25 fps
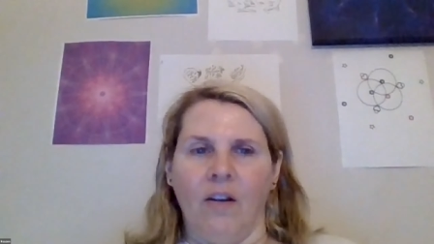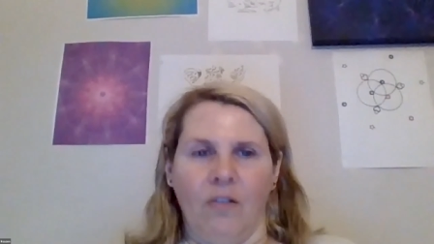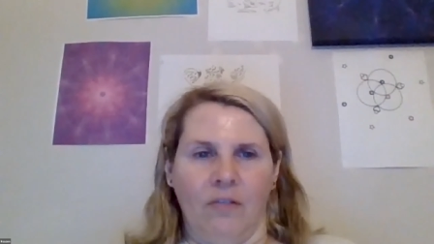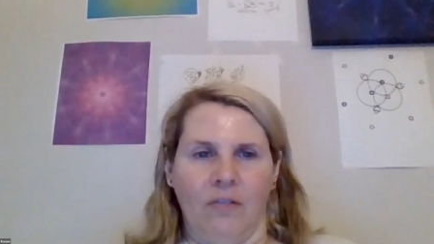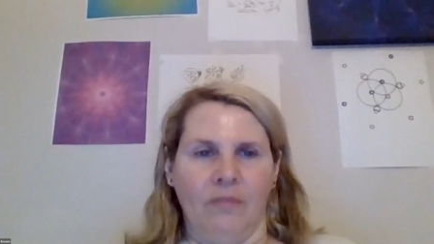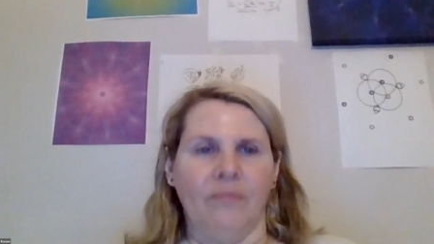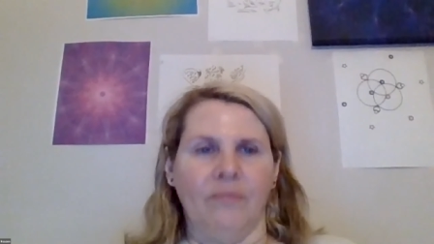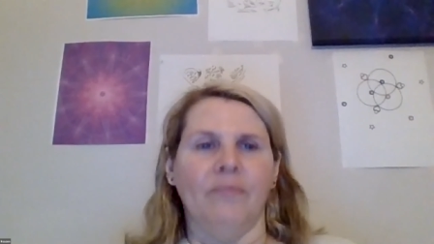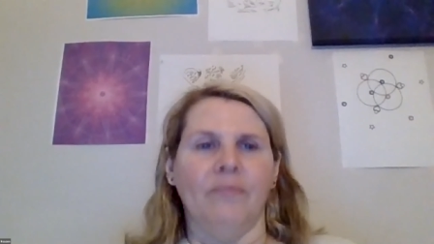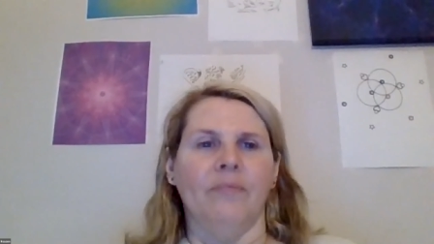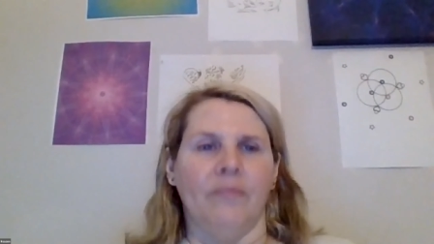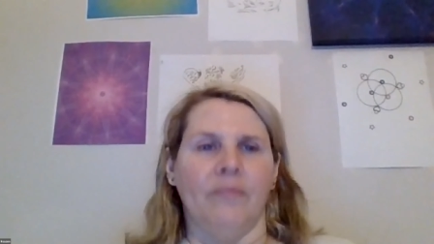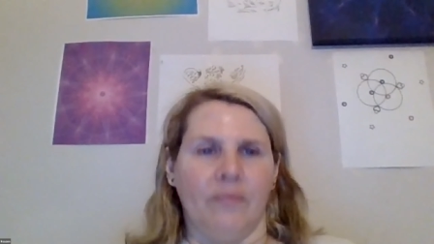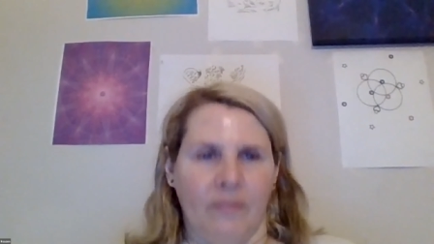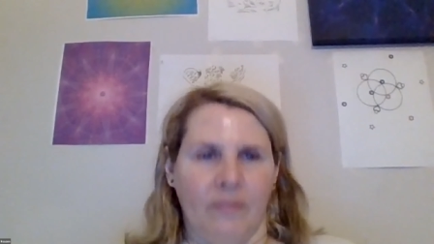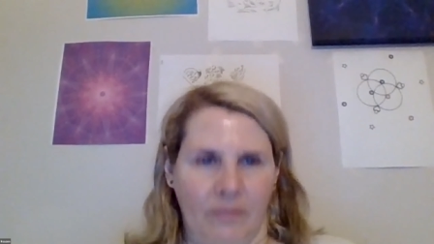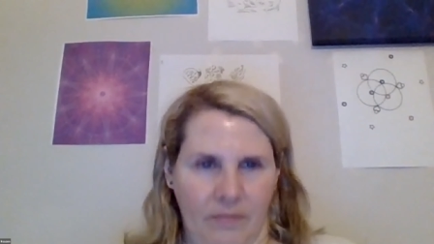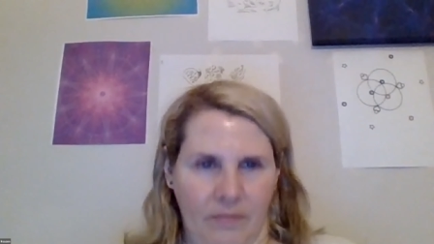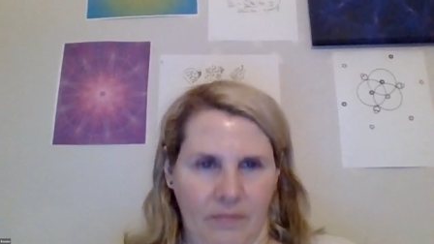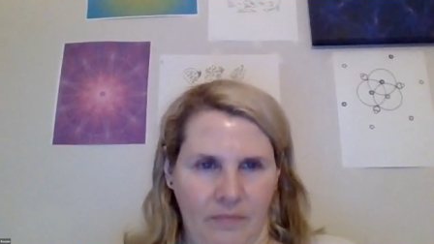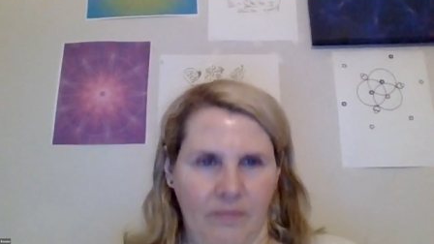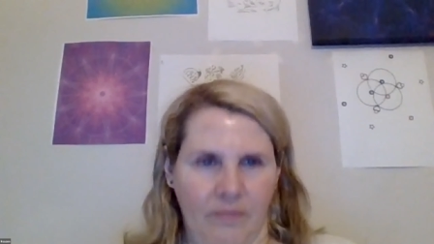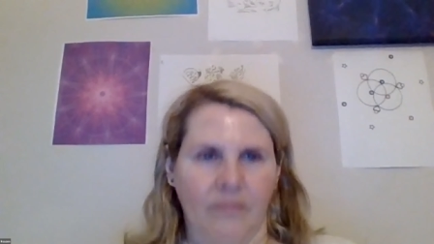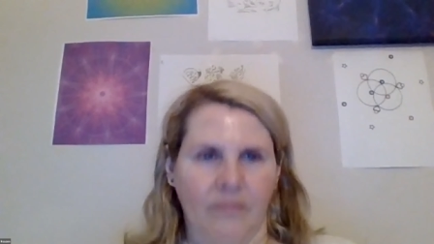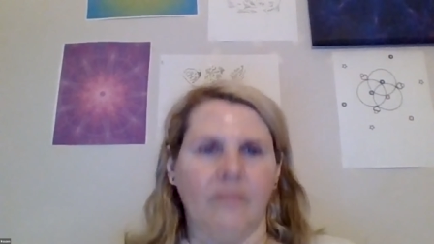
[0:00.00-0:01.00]
If you get a red
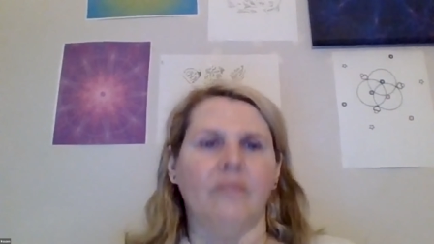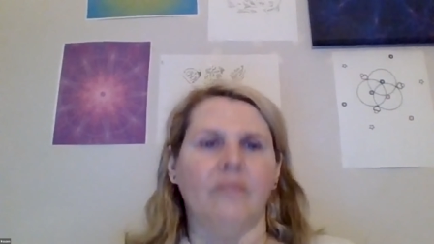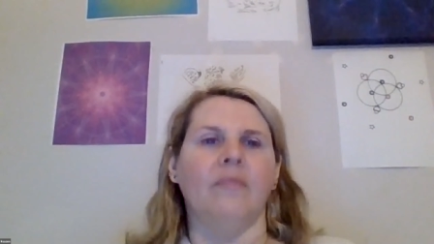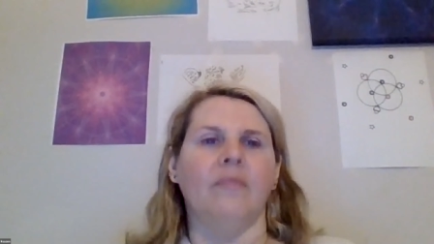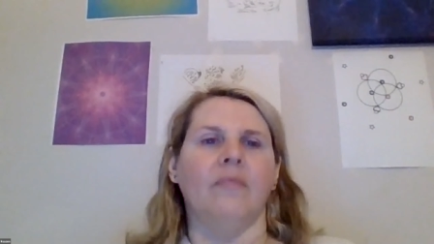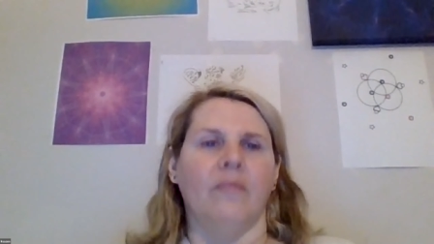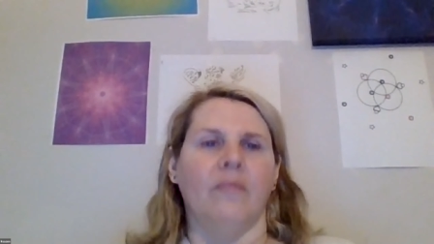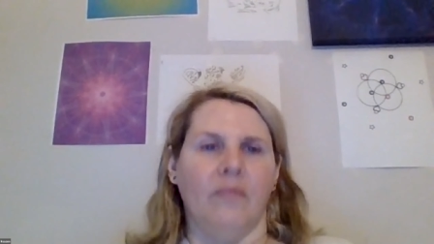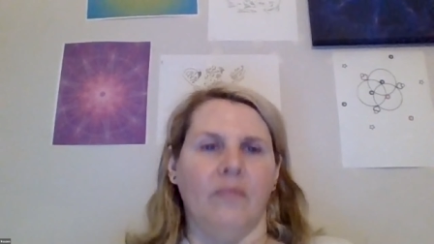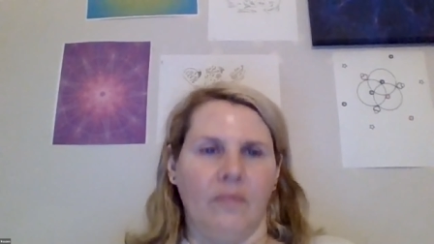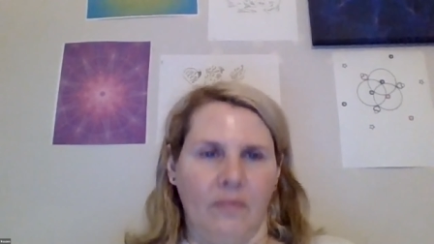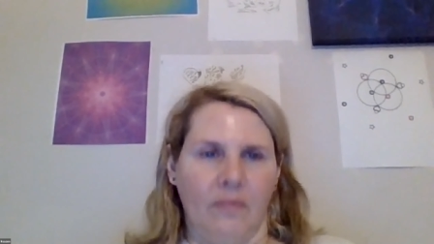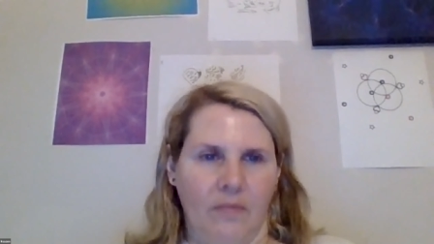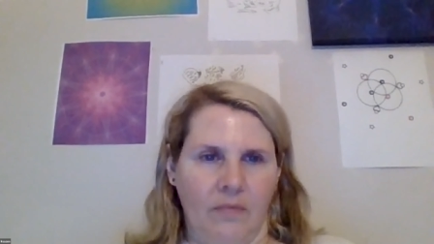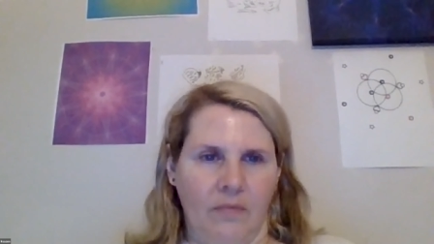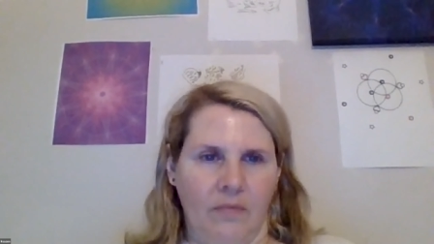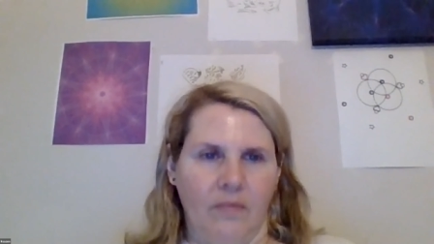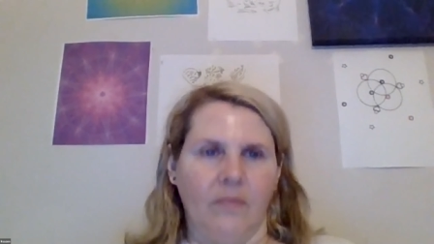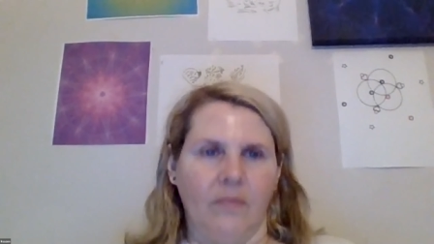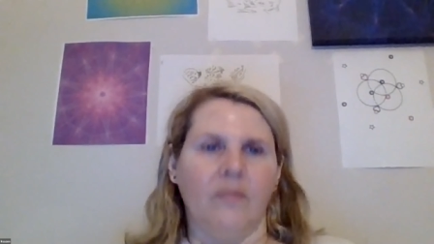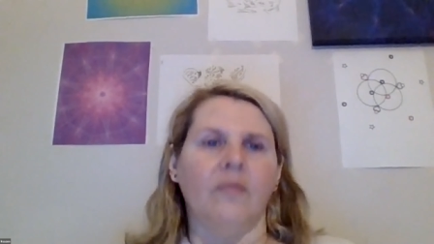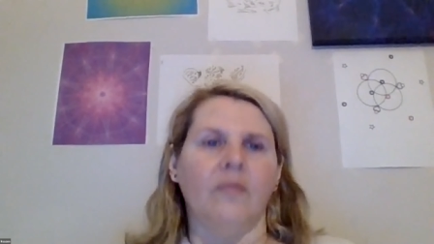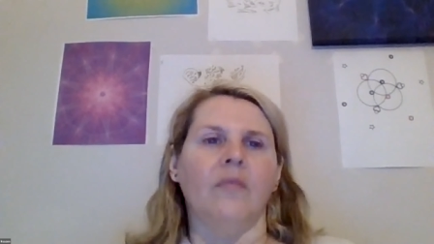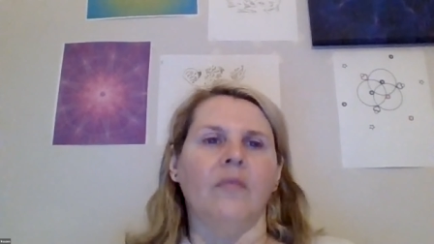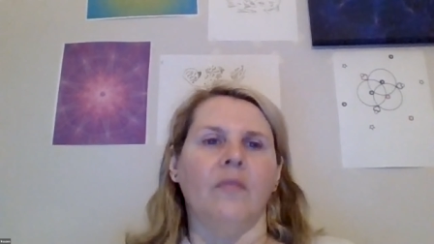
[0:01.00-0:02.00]
flag or a yellow,
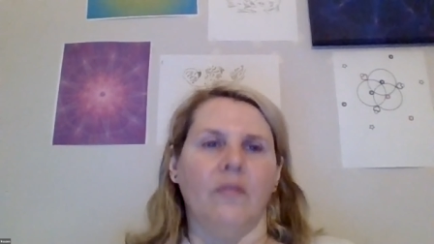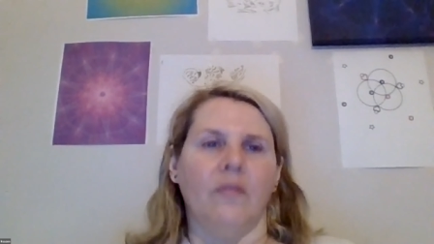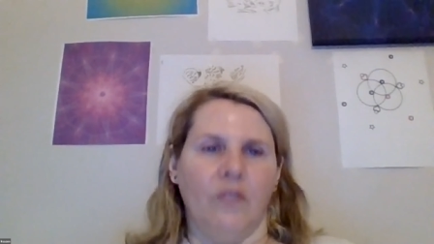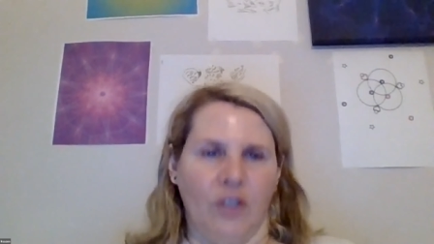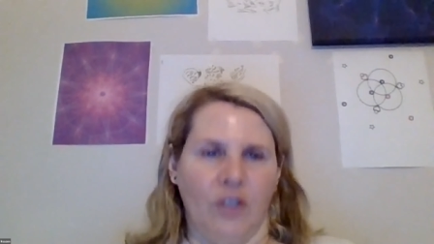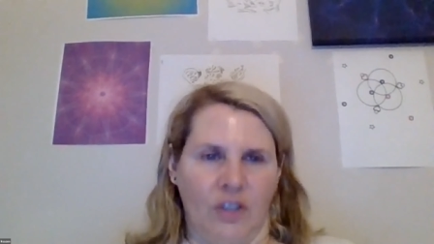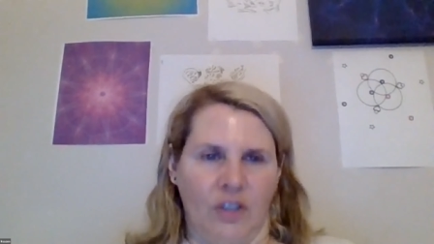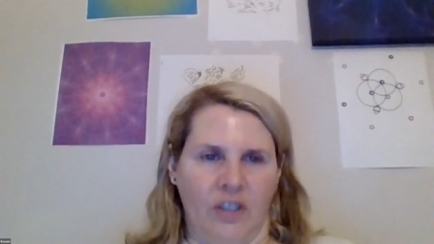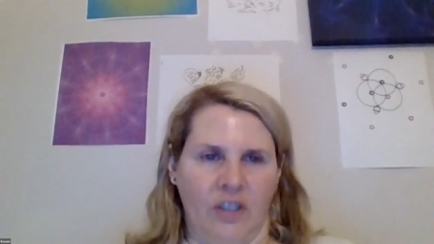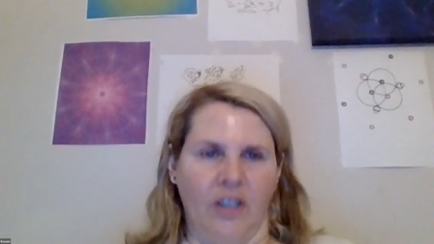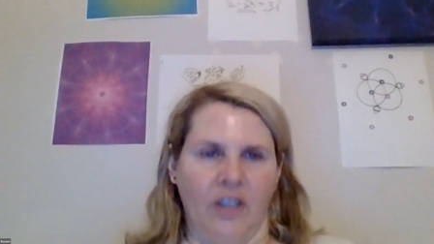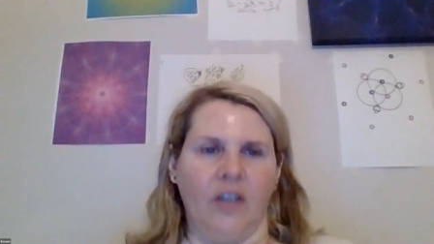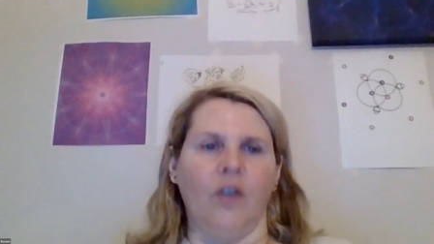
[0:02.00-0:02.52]
just skip them.